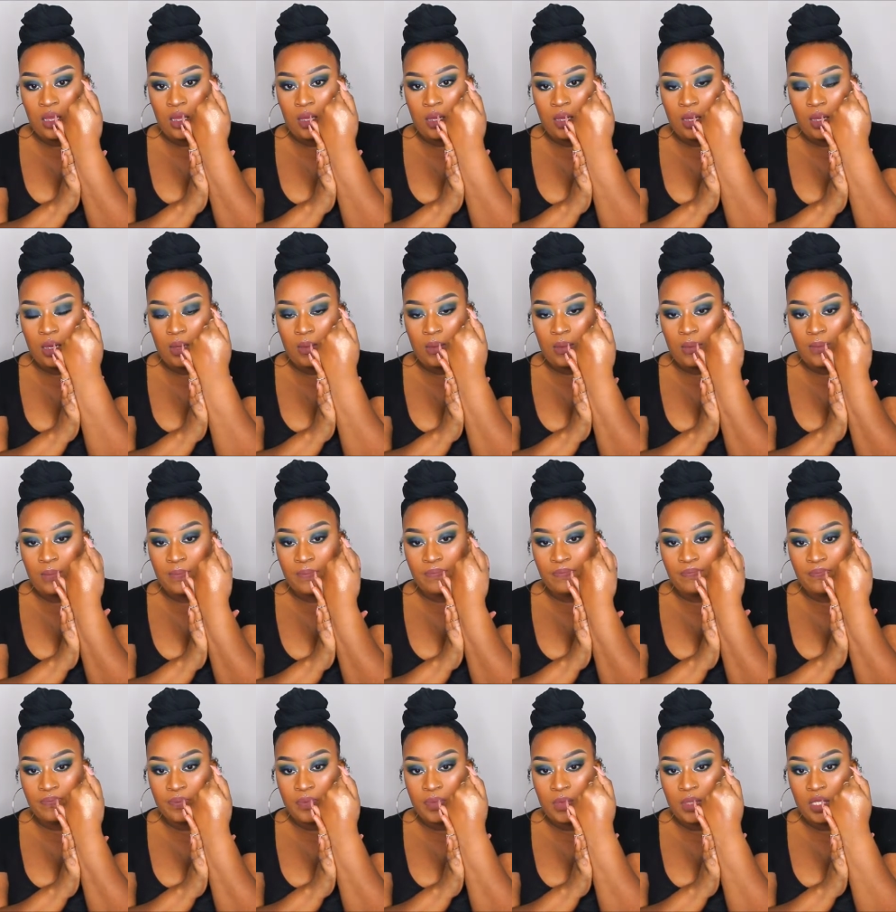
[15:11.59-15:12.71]
um
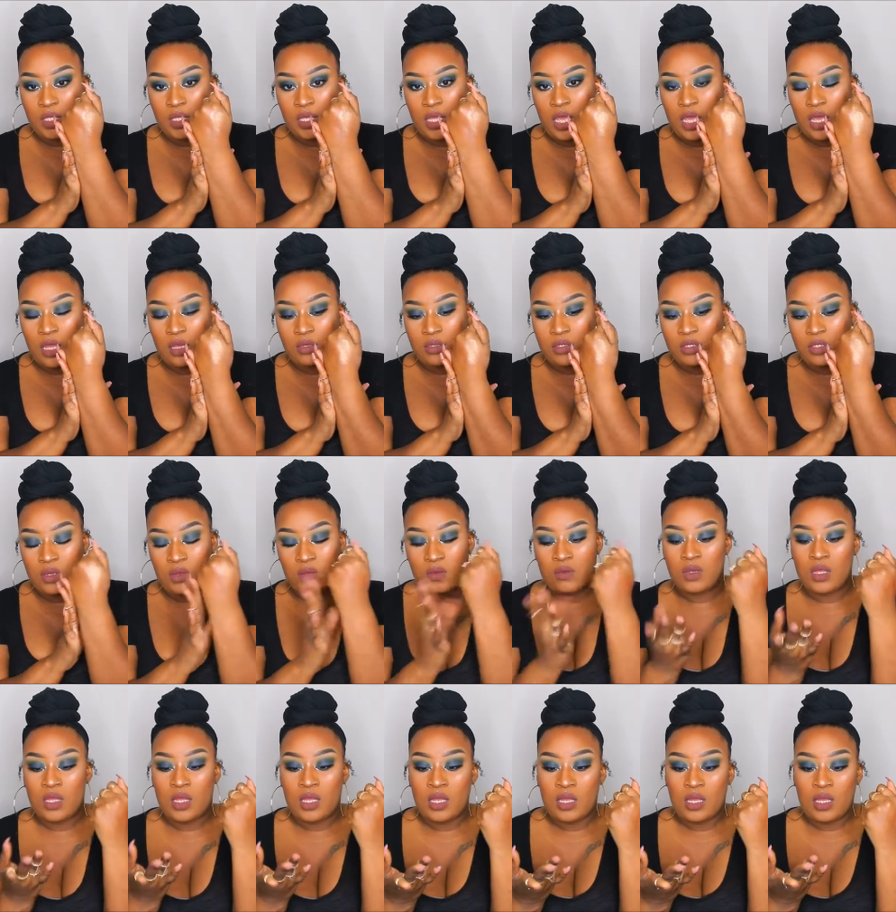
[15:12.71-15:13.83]
yeah so
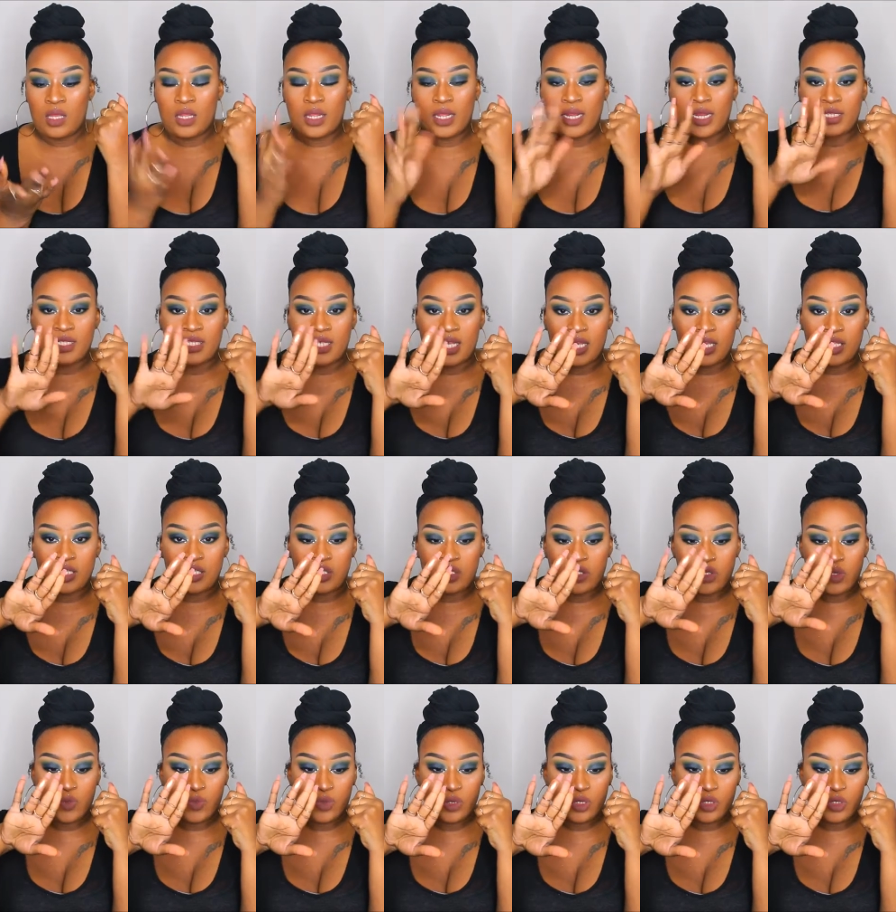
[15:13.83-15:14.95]
like I said it's
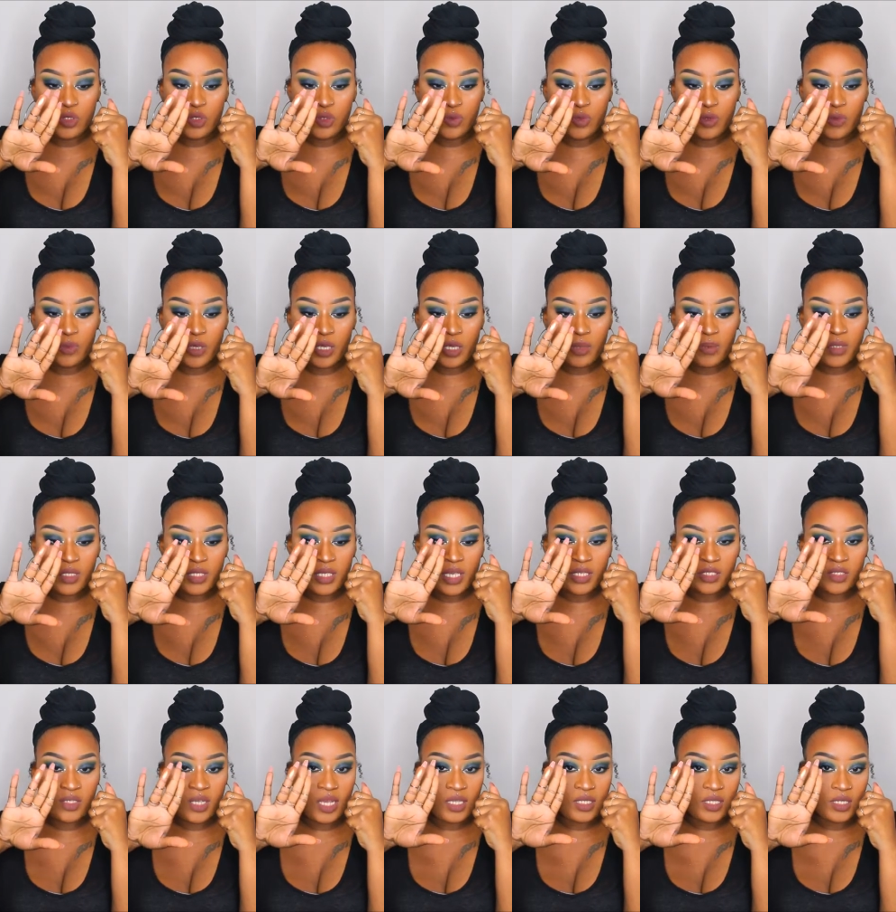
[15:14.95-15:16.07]
super super pigmented
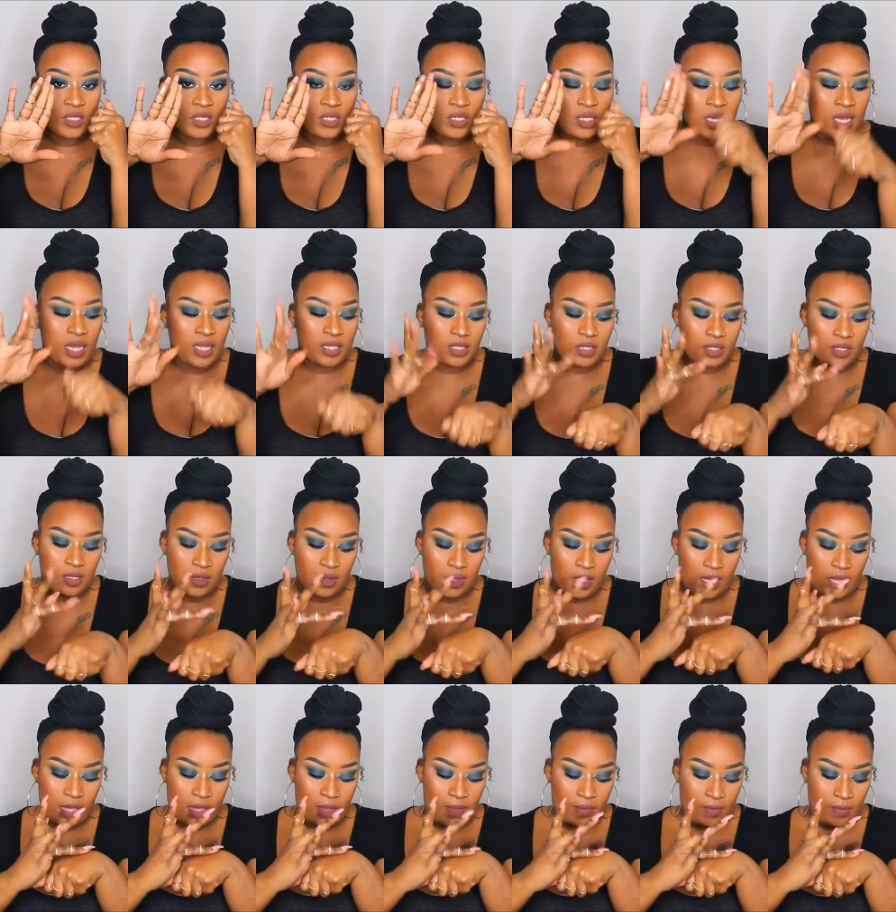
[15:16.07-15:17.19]
as you guys can see I still
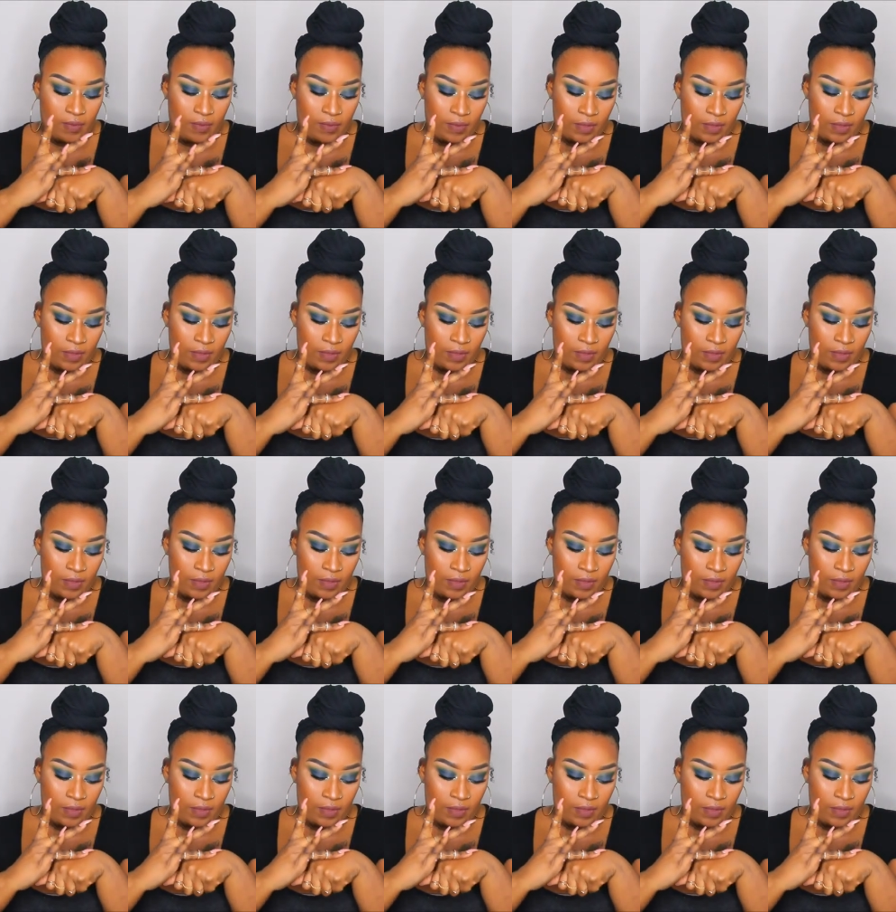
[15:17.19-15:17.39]
have